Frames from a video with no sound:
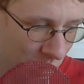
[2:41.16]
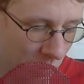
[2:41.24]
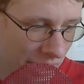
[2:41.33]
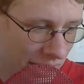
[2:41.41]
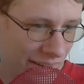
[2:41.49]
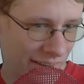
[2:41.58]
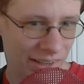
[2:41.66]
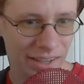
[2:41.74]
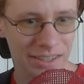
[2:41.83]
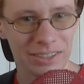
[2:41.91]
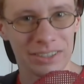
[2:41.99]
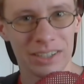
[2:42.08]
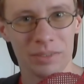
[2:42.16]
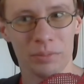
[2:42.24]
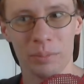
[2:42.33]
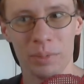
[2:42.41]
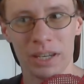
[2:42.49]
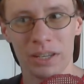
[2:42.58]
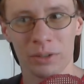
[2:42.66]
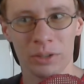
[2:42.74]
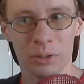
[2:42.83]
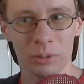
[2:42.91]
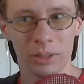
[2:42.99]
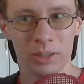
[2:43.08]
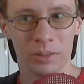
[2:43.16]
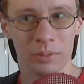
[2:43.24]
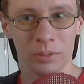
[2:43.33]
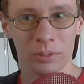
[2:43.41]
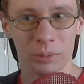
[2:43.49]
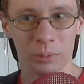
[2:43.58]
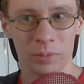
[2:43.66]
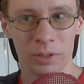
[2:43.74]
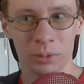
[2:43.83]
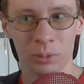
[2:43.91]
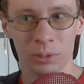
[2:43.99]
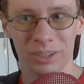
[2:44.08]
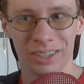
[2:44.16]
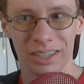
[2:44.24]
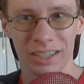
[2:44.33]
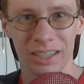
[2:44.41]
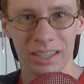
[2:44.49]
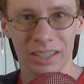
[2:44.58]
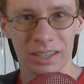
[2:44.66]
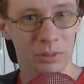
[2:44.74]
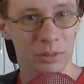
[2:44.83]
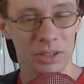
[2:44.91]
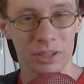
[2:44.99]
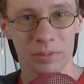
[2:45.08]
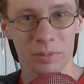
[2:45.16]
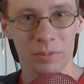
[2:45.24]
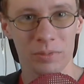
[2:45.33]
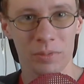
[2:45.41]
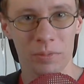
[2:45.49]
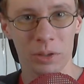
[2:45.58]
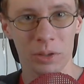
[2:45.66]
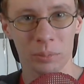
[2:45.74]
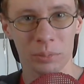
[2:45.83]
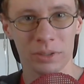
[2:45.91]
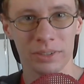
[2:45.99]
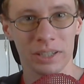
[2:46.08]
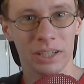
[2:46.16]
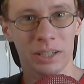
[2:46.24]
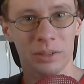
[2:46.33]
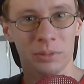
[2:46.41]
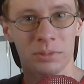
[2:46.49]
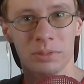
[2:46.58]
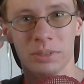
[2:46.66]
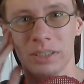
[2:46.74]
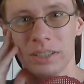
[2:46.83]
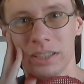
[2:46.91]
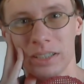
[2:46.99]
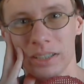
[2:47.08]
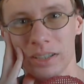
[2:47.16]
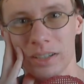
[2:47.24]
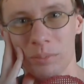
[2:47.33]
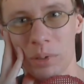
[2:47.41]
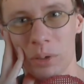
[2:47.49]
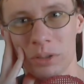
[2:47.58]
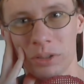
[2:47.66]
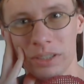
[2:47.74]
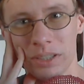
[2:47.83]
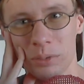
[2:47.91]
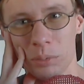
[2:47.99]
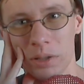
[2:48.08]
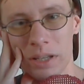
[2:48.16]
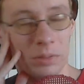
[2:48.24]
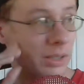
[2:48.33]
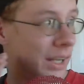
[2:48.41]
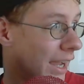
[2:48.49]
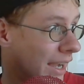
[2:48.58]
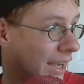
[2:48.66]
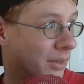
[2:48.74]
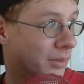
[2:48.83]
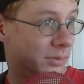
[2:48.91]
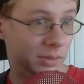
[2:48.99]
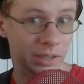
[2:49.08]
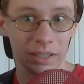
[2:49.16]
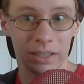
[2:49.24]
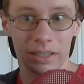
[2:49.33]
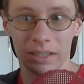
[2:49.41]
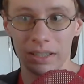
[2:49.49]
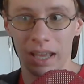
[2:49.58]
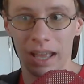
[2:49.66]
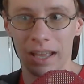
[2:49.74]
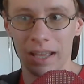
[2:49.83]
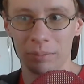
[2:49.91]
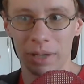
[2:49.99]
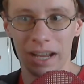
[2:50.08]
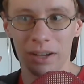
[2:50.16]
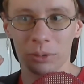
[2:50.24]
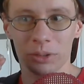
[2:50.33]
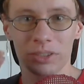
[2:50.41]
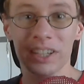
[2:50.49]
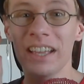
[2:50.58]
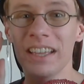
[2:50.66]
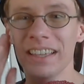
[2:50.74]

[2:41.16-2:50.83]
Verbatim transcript: where I just give minute or two long reviews to films of mostly whatever I have at my house,